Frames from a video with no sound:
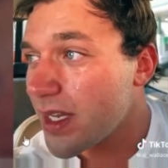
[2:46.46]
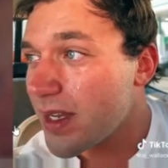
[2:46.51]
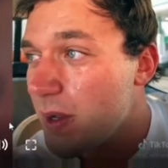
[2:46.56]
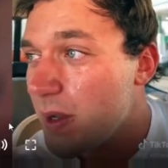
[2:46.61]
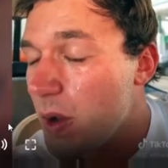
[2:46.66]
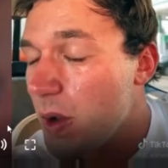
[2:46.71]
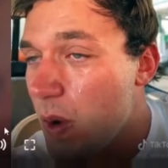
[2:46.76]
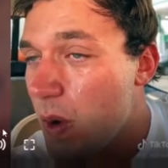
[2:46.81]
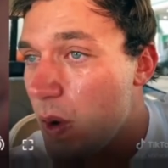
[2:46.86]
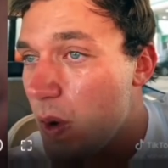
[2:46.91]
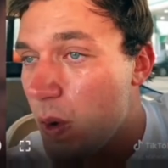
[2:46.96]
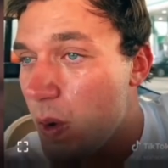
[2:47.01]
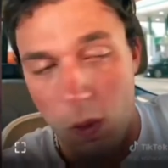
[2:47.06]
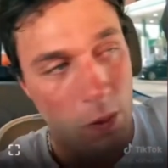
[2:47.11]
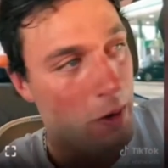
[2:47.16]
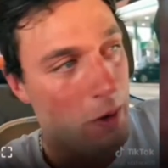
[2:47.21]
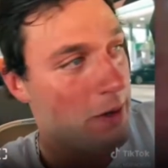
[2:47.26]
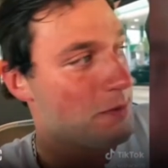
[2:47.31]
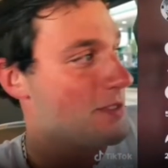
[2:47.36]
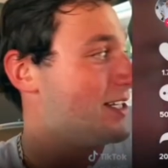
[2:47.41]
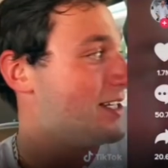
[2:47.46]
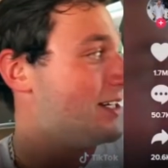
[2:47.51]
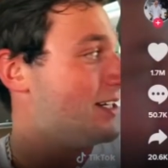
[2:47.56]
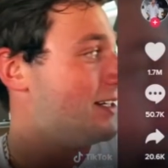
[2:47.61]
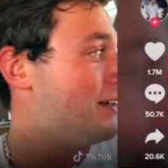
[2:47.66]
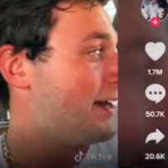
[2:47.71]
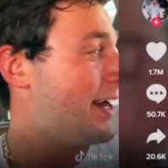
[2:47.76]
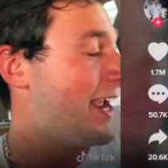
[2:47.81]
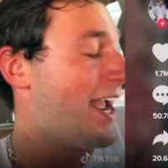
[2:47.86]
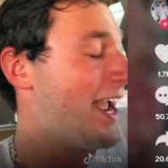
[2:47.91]
Oh, I'm
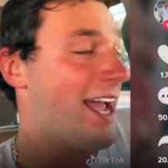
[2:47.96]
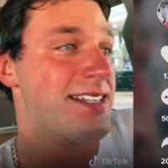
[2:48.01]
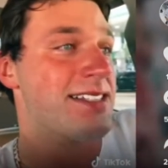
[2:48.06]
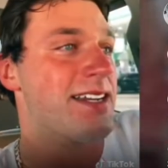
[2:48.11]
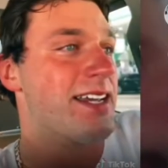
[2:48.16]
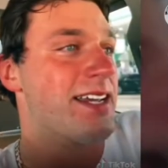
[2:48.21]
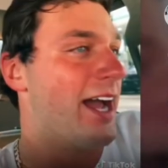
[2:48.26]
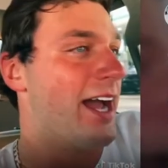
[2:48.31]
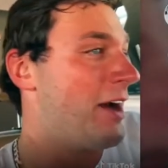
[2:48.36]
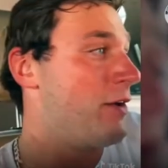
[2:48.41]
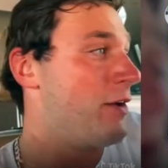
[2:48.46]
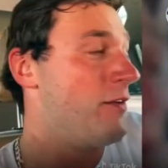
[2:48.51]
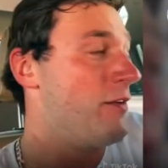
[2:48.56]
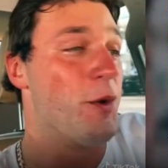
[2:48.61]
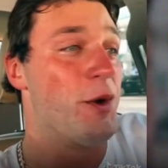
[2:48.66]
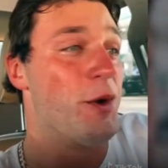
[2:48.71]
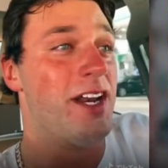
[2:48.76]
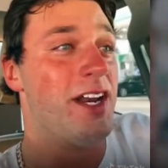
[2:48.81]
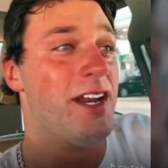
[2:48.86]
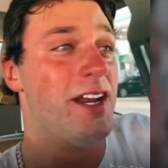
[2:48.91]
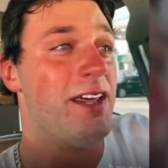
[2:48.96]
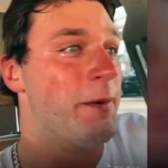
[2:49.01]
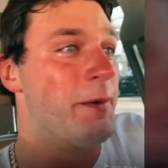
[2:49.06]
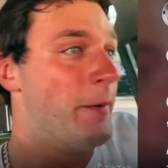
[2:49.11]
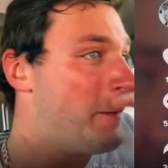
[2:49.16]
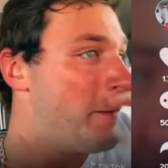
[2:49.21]
sitting in the cast. I don't even know what to do.